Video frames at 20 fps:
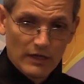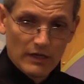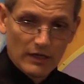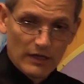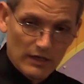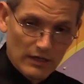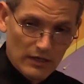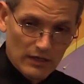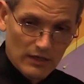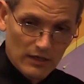
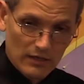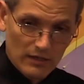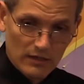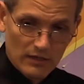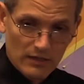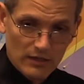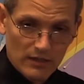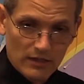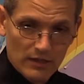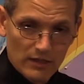and
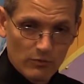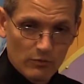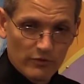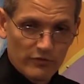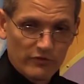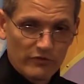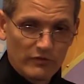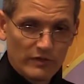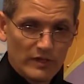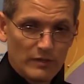they will
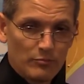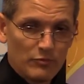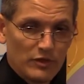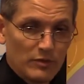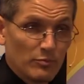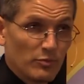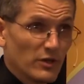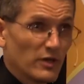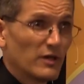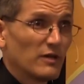sleep
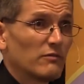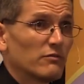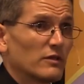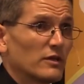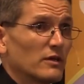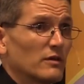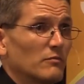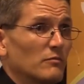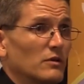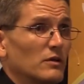deprive
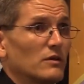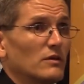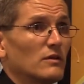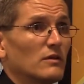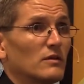them,